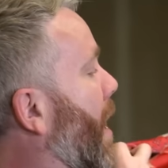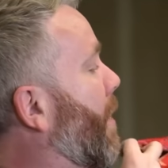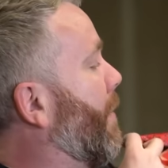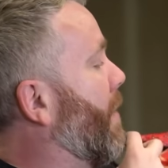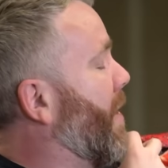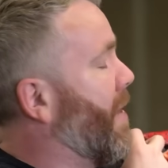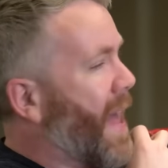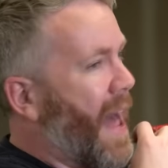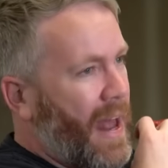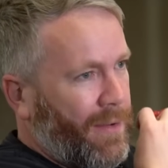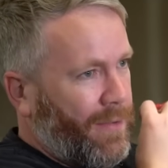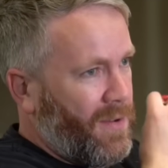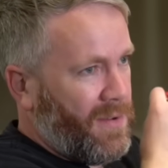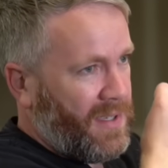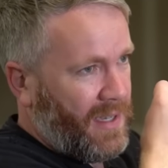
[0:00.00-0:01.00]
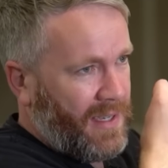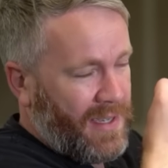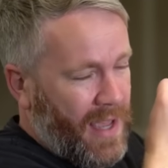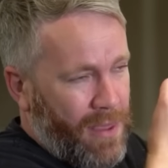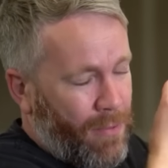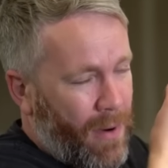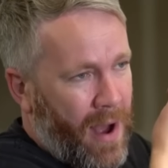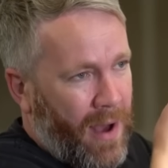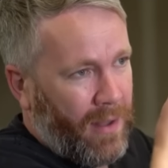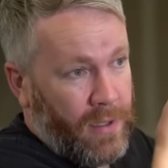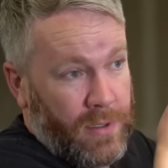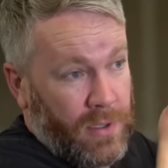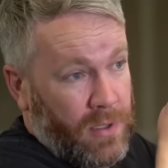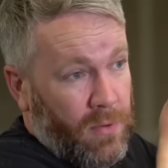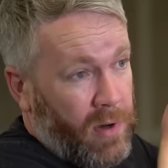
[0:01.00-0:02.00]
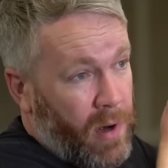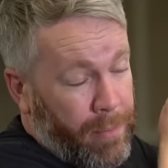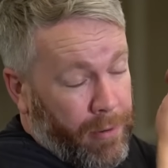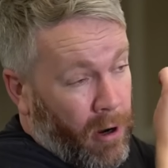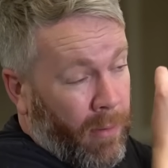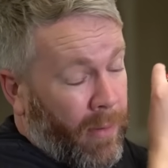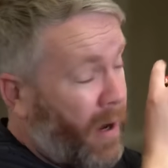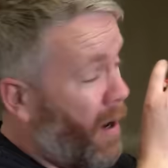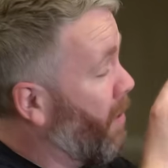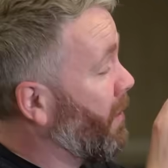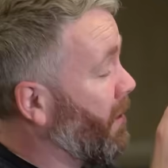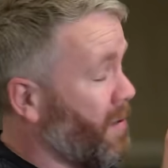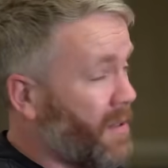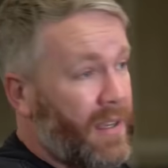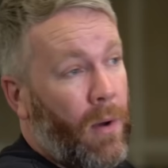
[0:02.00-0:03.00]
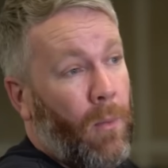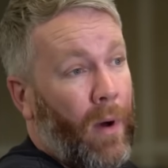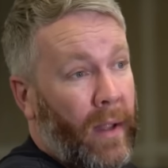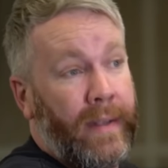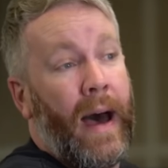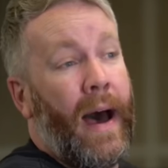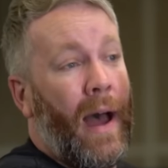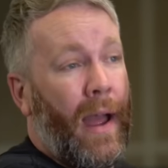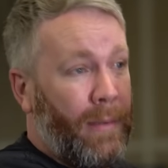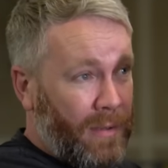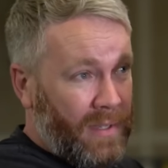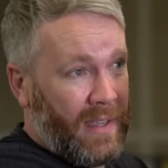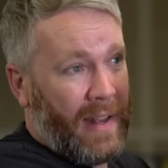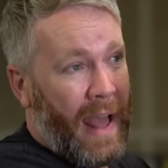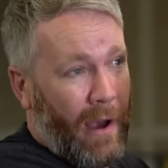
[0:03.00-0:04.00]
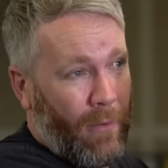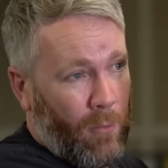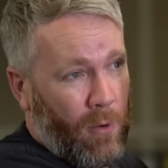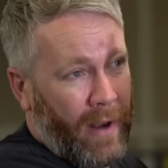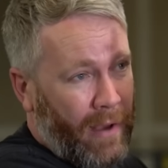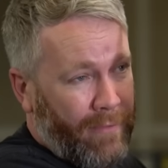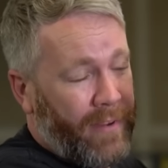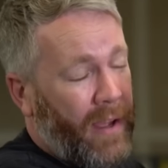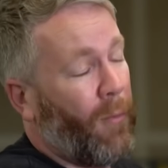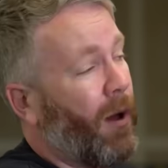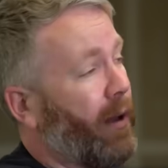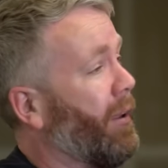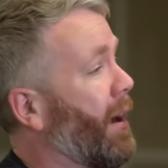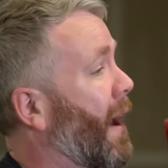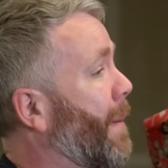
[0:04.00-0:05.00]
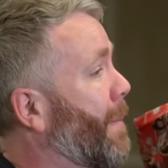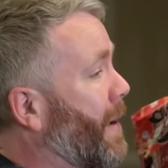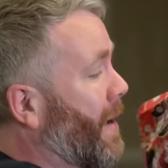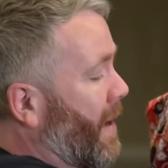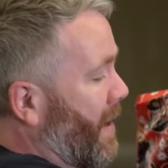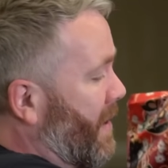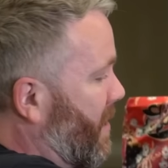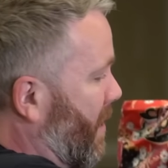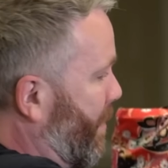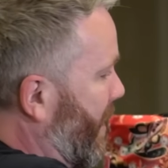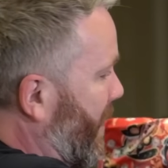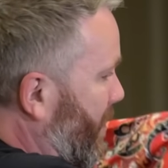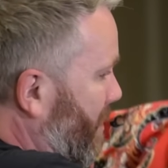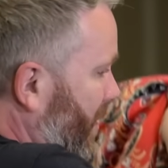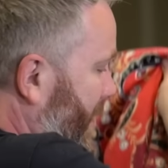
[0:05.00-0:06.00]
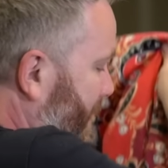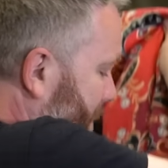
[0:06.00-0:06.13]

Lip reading: other than that, if you see Seth Rollins doing a promo, you see it one time. You see one outfit one time. So pretty cool.